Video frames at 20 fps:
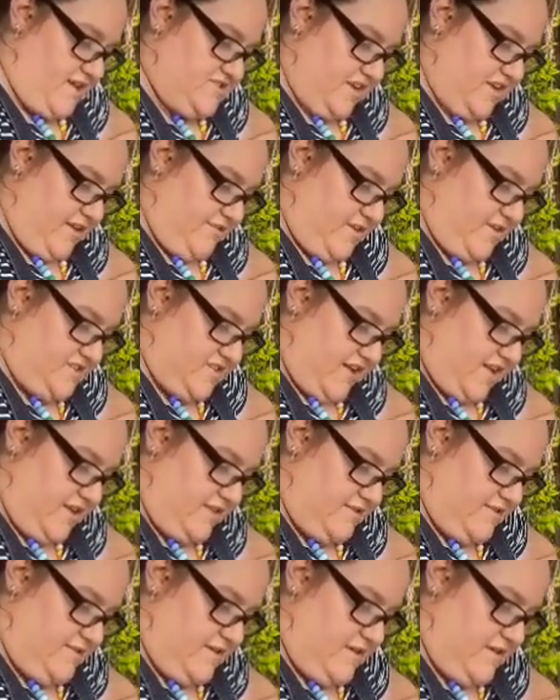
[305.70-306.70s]
jellyfish that
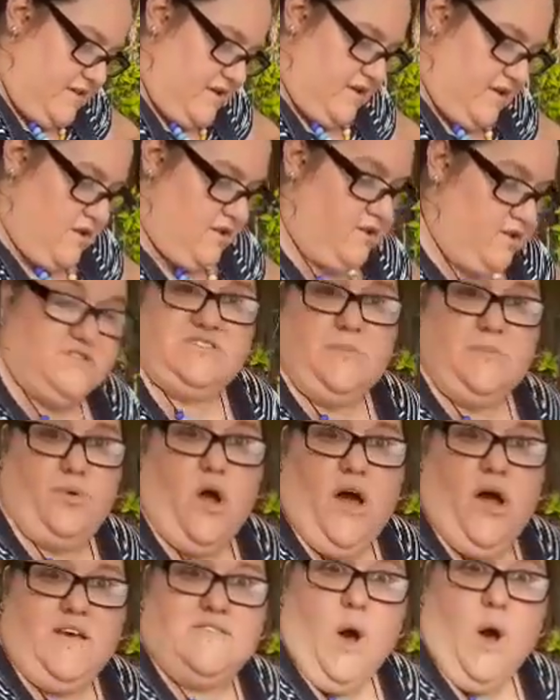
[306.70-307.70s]
is, looks
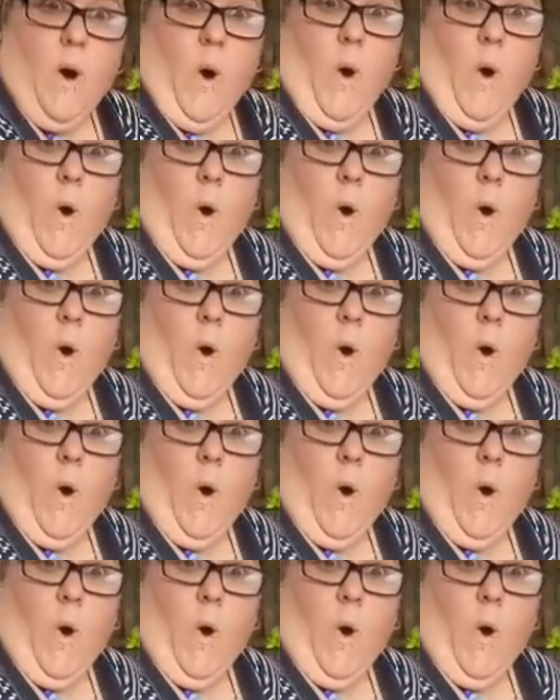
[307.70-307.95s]
surprised.